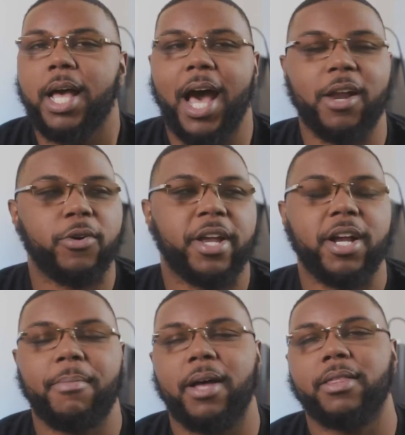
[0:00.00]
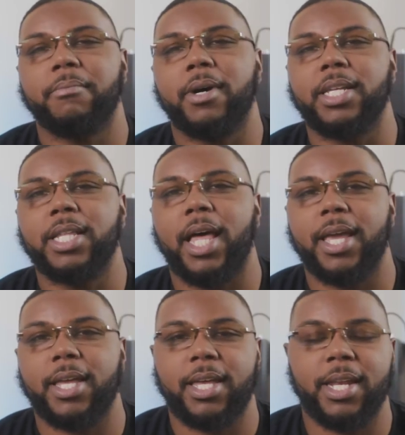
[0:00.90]
don't care about the money,
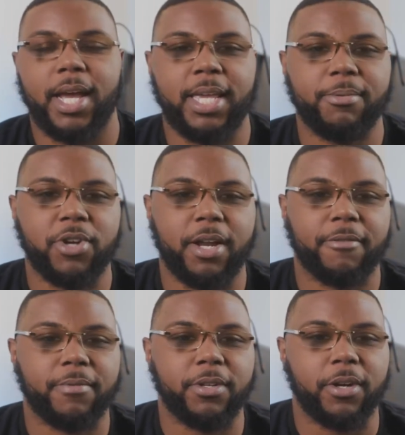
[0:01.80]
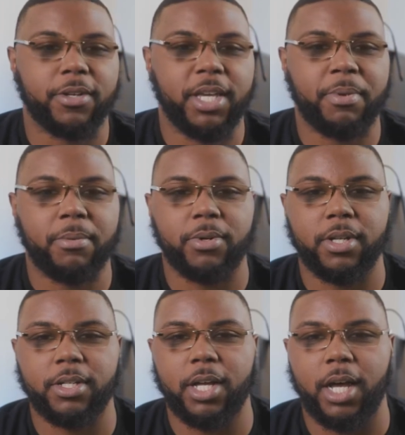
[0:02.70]
like, and I keep trying to, you know, get people
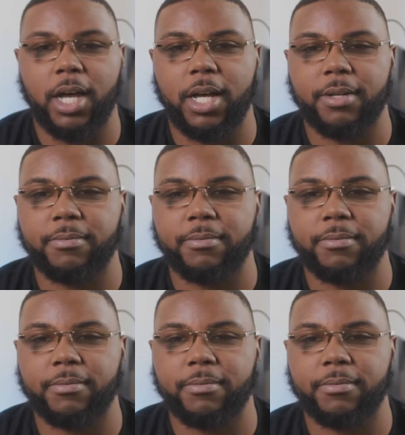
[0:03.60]
to